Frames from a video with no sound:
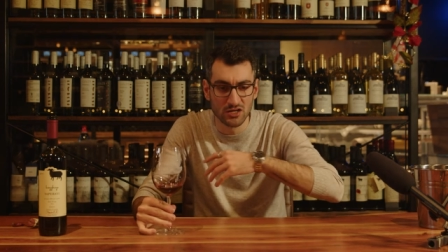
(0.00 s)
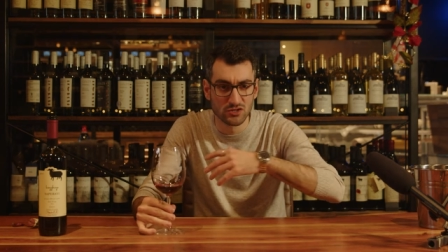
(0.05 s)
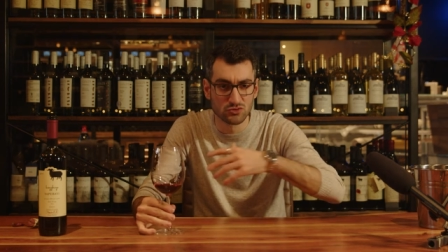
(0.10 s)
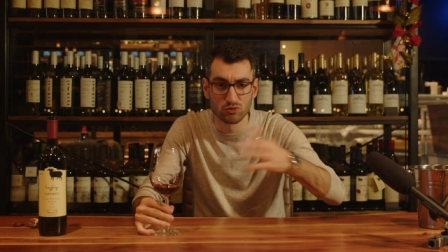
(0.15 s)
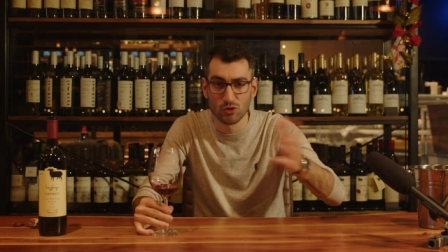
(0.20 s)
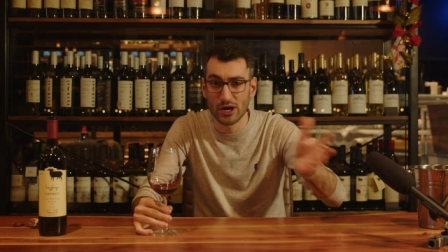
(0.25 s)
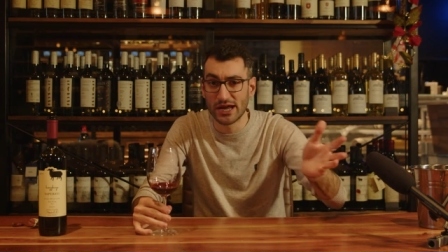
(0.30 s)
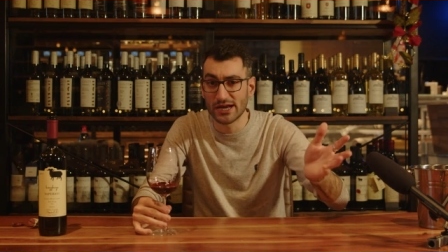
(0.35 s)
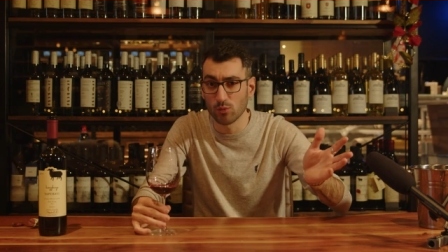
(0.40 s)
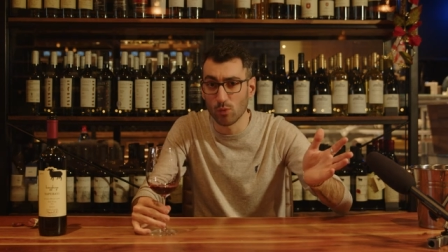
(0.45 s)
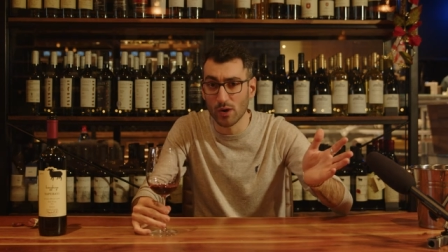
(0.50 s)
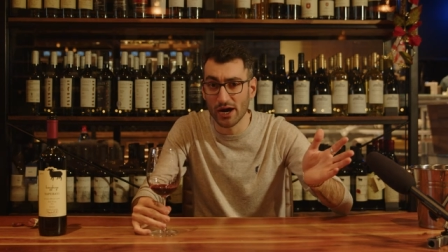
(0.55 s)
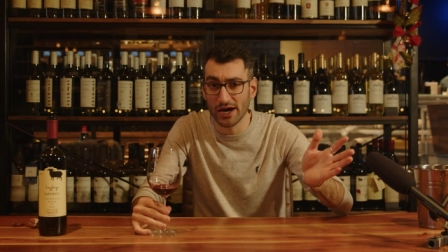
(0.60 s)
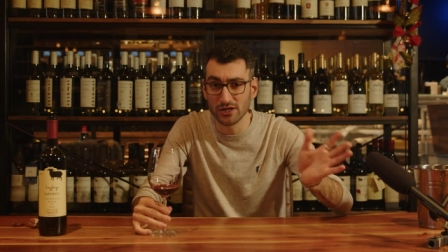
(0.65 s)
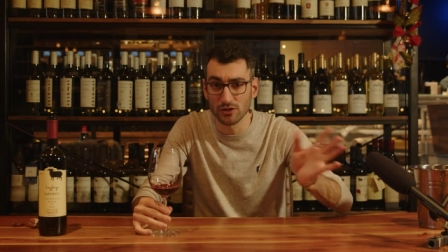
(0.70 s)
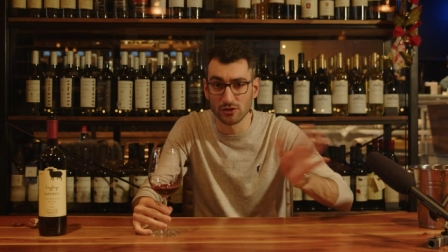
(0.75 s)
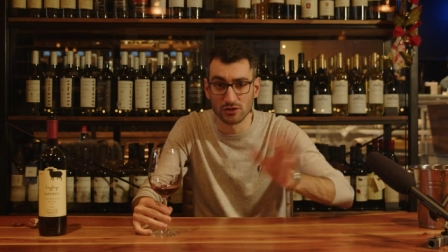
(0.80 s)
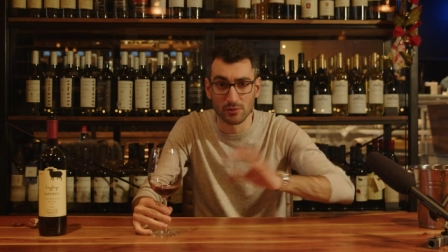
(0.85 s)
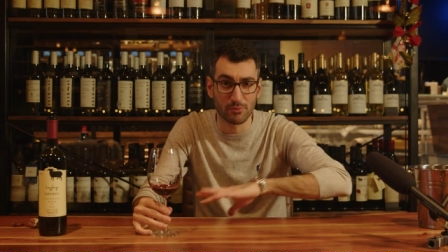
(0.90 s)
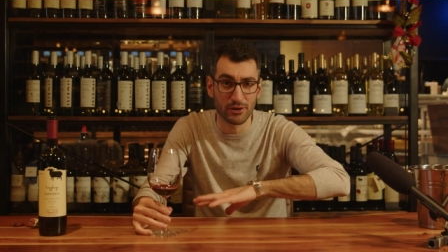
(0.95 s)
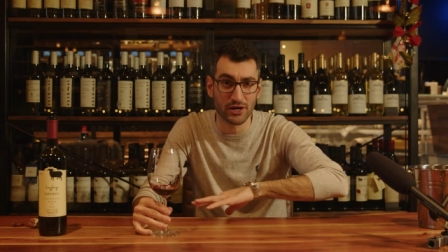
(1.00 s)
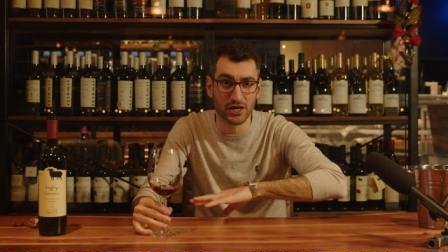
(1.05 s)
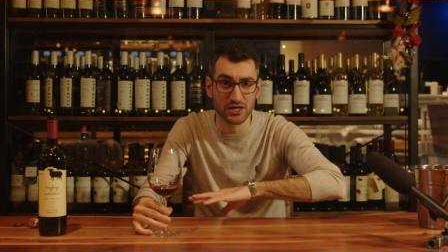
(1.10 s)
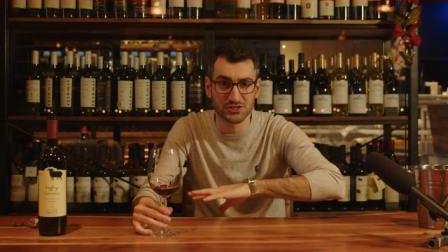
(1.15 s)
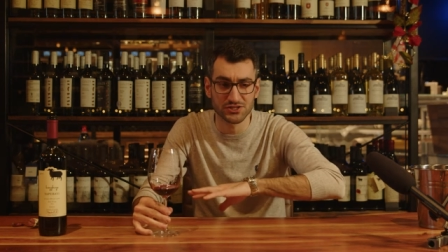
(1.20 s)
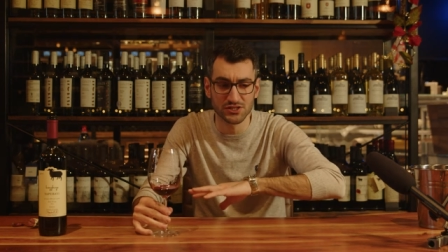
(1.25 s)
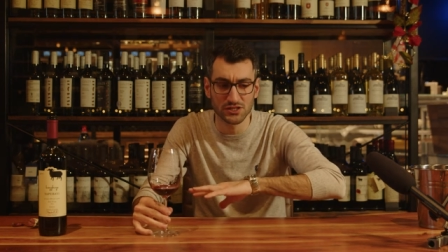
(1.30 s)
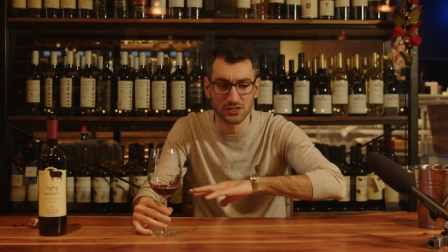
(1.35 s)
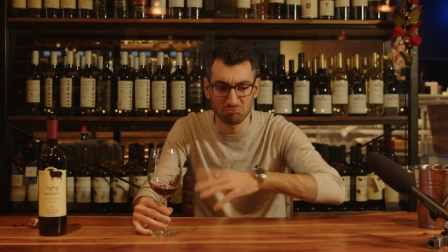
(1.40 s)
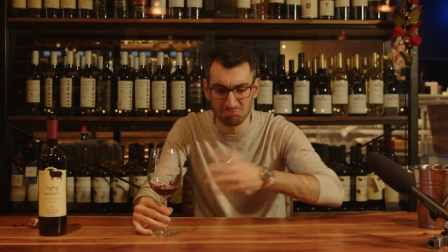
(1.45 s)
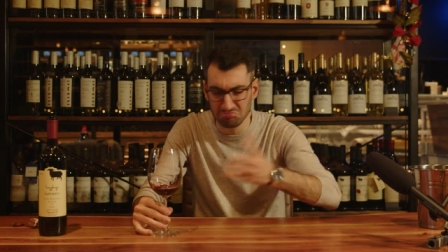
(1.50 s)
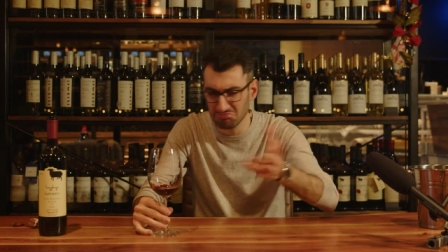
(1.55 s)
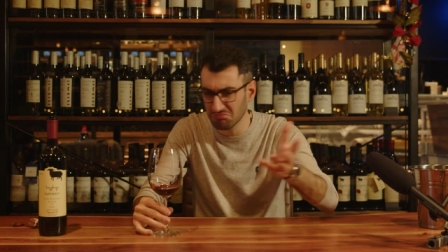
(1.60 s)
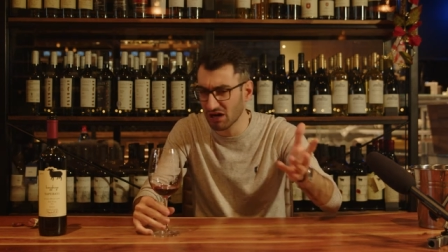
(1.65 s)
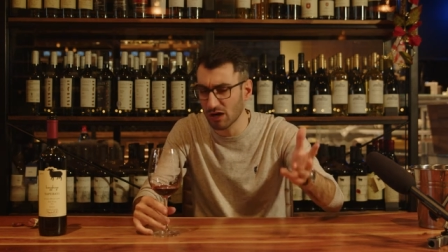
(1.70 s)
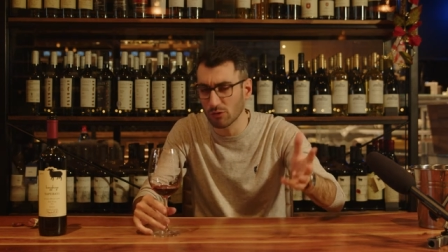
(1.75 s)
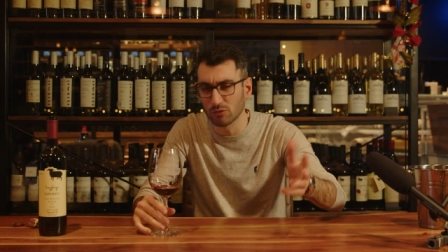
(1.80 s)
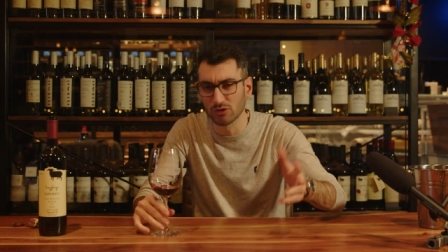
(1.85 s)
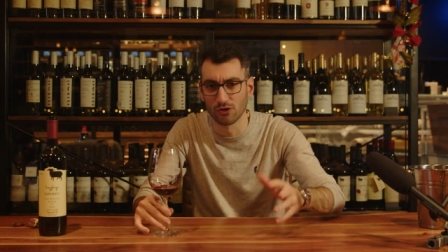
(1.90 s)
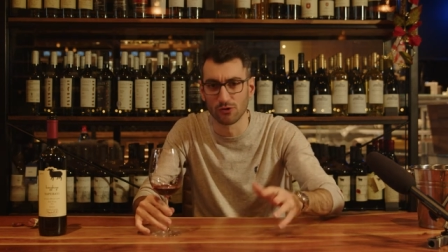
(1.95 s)
red wine on the party,
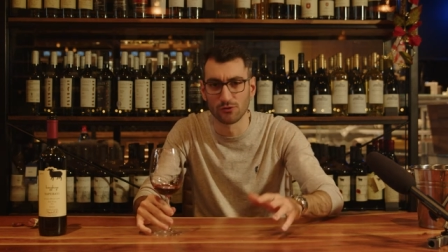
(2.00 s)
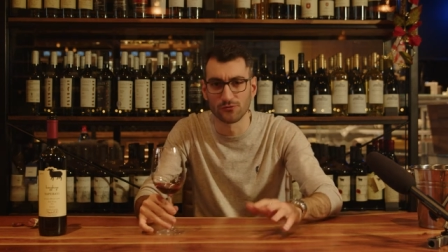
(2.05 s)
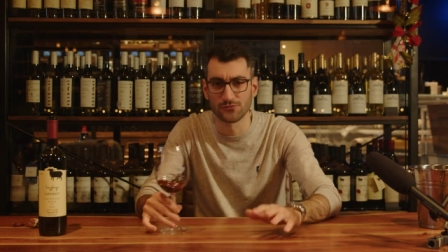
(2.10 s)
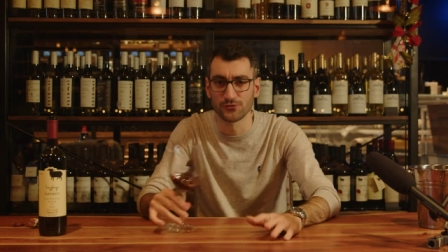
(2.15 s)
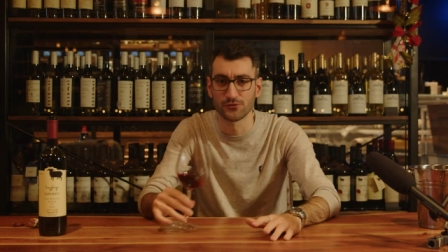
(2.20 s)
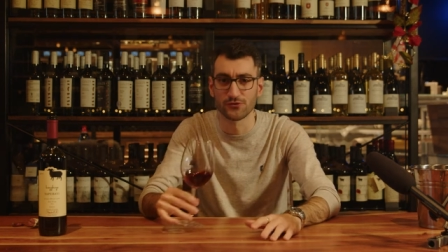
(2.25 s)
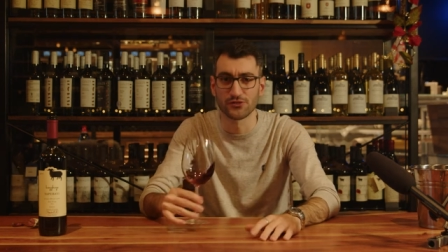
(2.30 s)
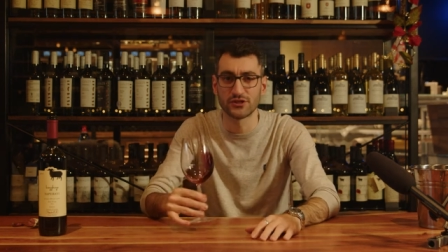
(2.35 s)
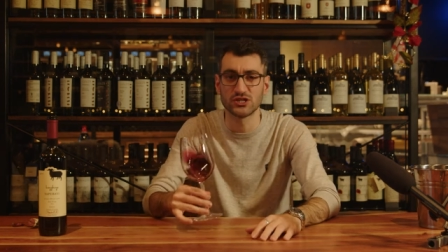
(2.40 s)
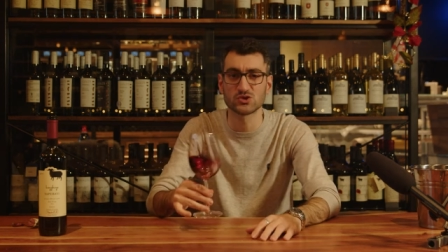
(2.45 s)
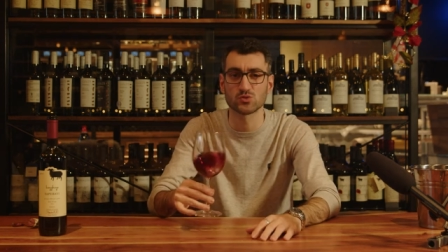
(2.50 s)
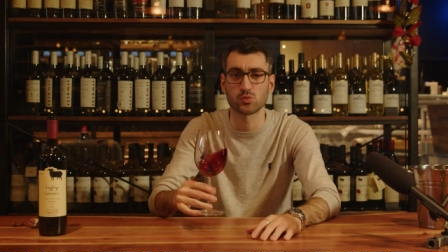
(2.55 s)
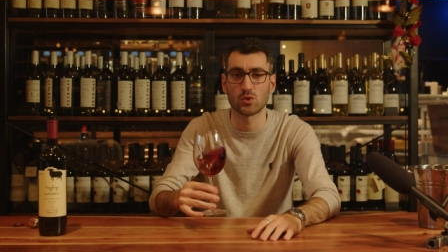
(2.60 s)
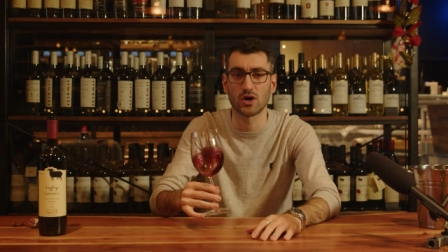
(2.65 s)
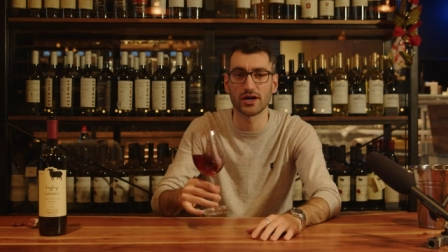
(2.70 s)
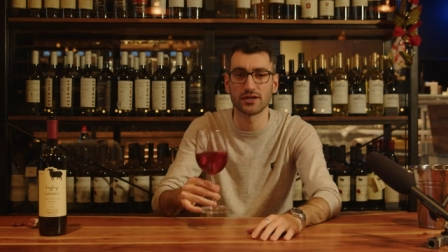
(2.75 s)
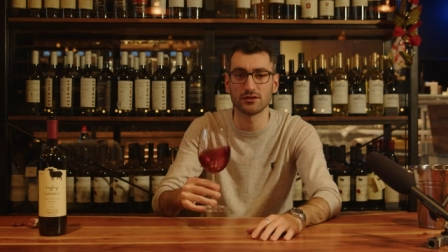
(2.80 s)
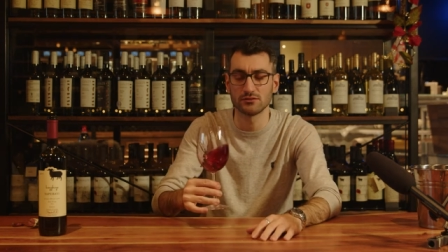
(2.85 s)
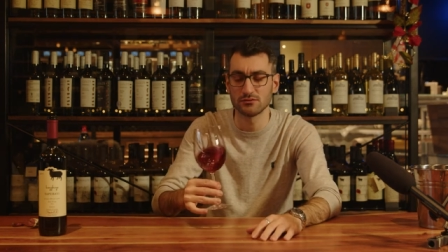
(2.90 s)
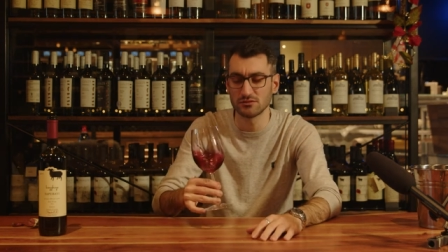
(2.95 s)
I would go for this wine.